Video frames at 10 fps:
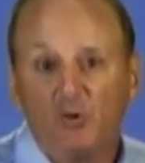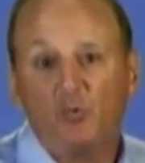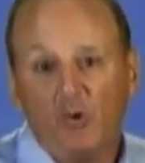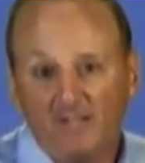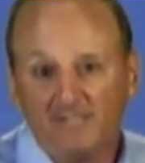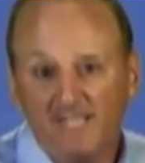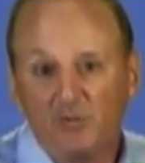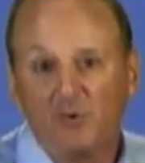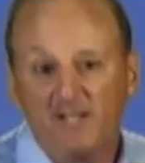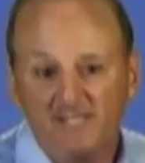quality
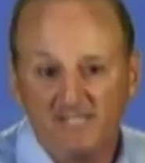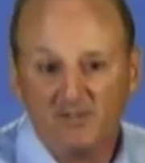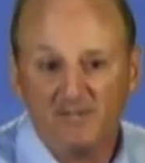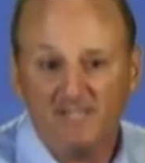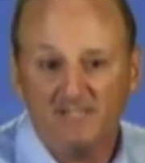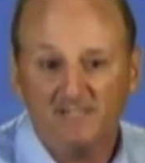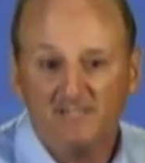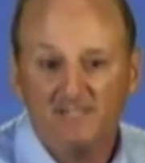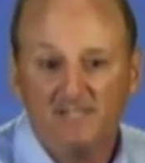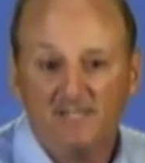criteria.
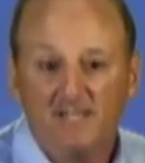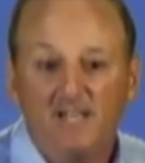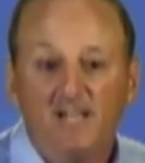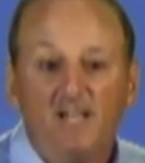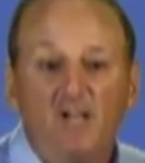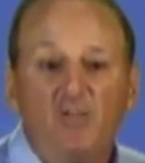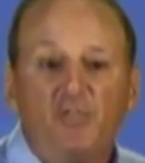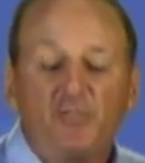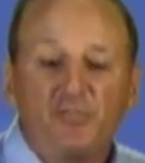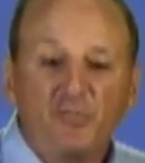
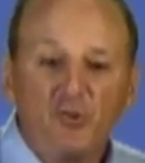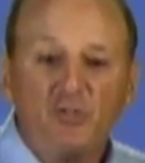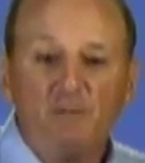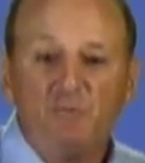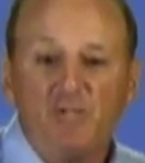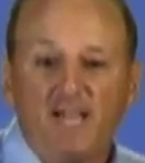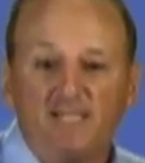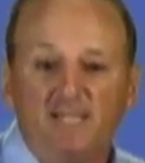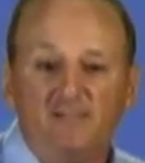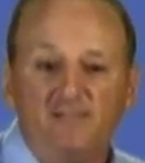The third
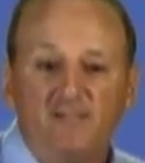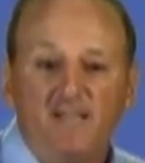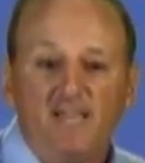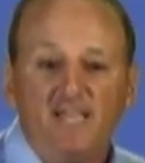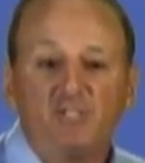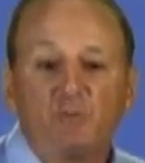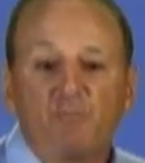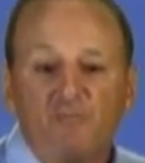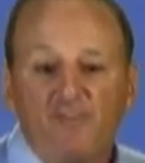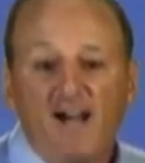objective is to
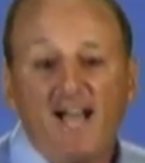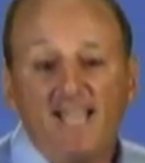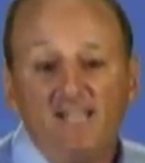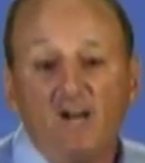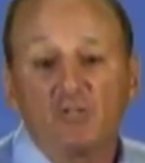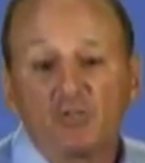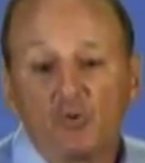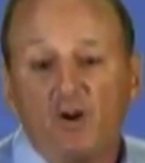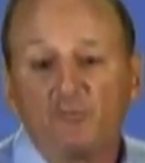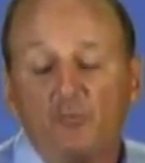provide a
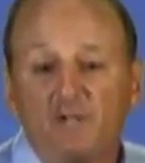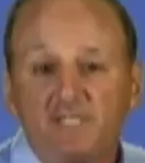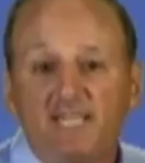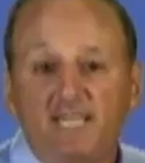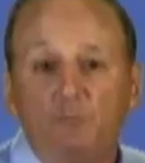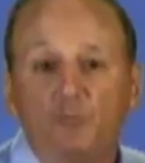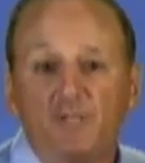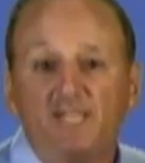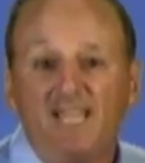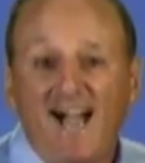software team
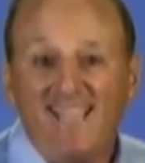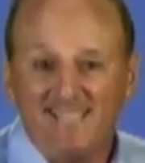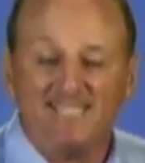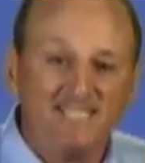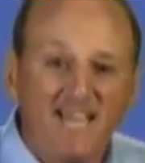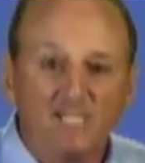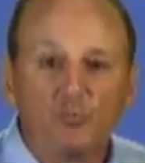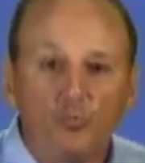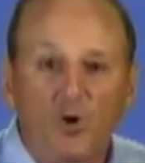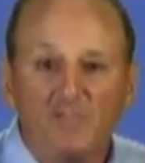with guidance.
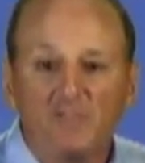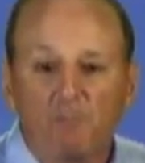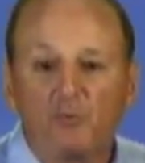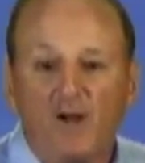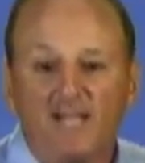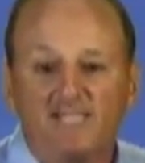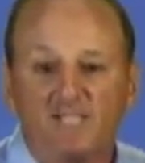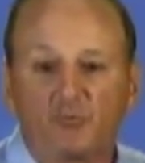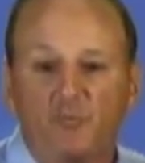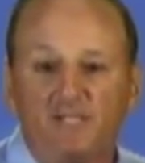That's what the
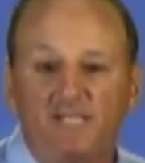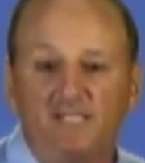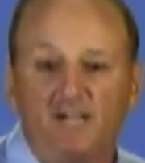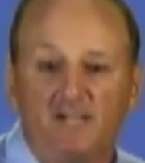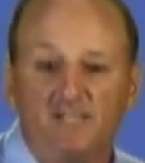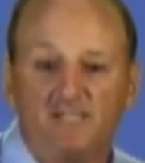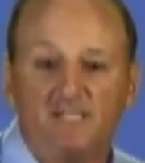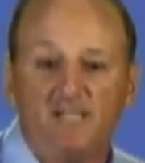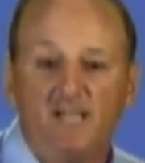process really does.